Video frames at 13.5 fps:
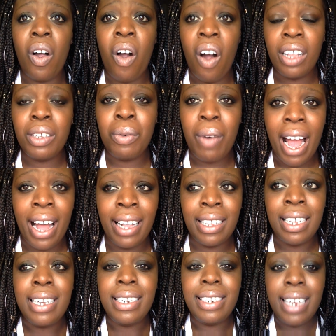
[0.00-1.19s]
all the
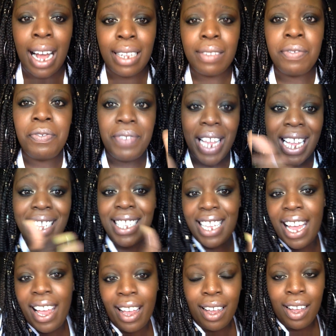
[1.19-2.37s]
while not
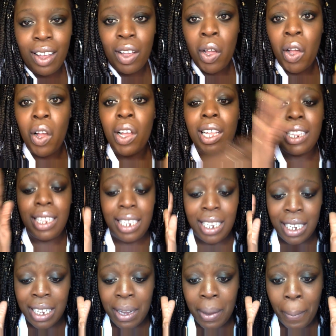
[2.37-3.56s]
facing
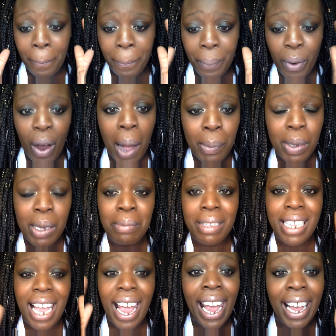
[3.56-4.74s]
the
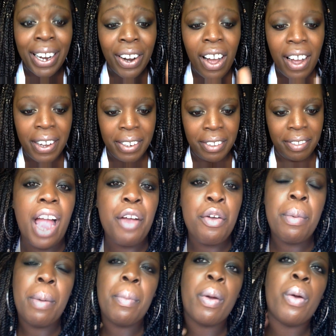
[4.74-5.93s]
problems head on. I
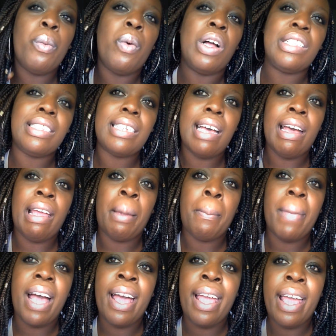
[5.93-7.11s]
remember one
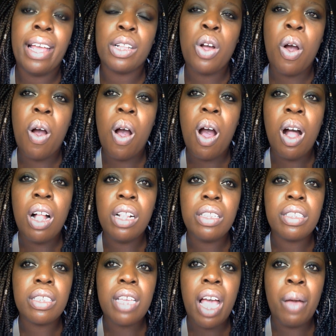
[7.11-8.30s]
time I
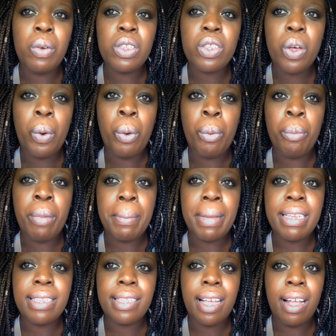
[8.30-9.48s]
was home by
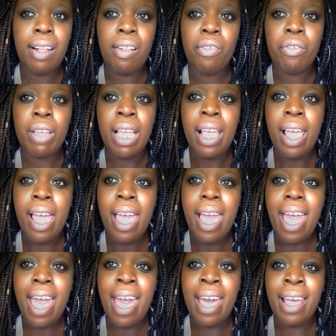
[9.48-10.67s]
myself,
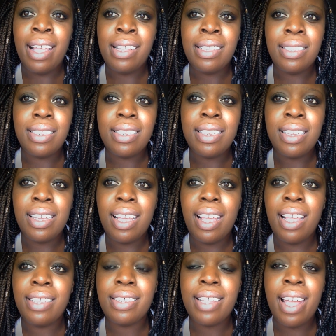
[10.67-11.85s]
and
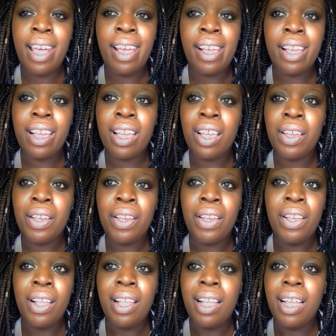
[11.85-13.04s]
it's like,
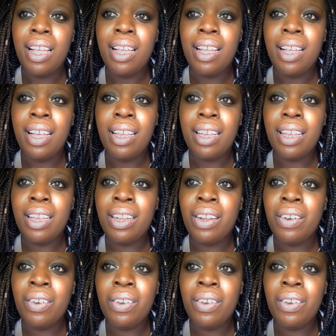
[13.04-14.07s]
these